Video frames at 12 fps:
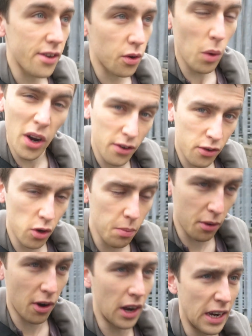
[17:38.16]
need to work
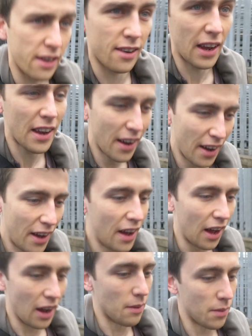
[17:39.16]
super early today.
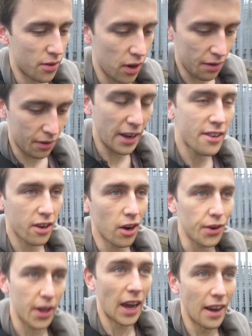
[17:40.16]
It's not even 8
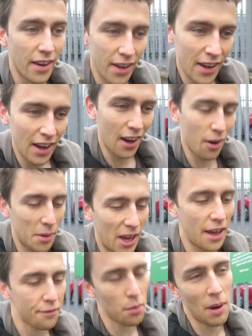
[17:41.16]
o'clock yet, and I'm gonna
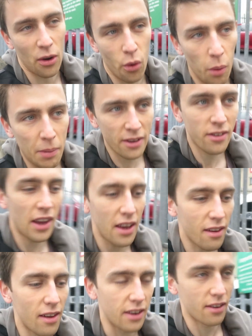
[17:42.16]
get in for about
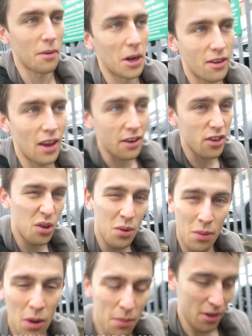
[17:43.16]
8:15, and it's about 10:02 at
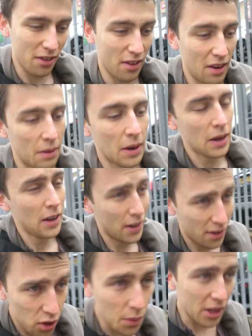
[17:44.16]
the moment, so
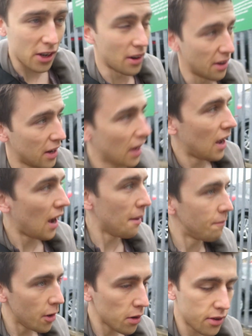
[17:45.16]
doing good.
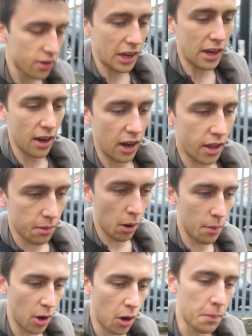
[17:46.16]
I'm focusing at the
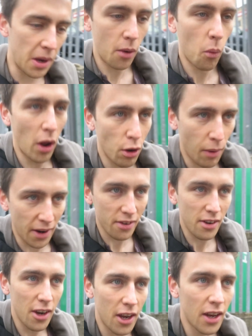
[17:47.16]
moment on being well
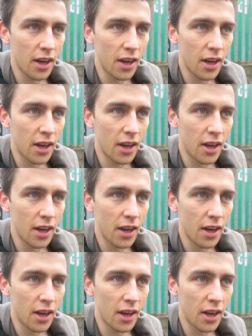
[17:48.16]
rested.